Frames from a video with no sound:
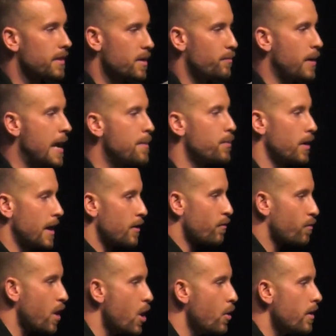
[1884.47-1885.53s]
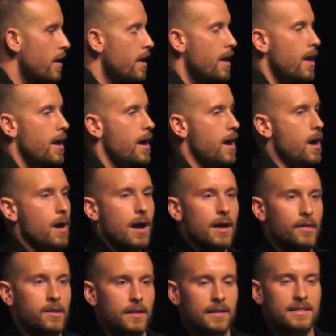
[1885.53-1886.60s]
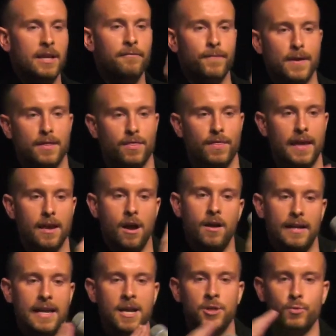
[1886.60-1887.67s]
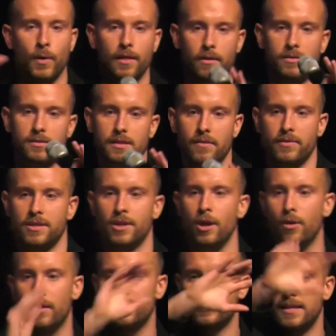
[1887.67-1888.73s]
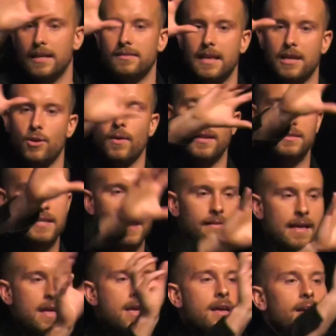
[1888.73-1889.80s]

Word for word: of the paper and wrote uh, a, a, different thing on each one of those slivers. You know those things like you can take, like,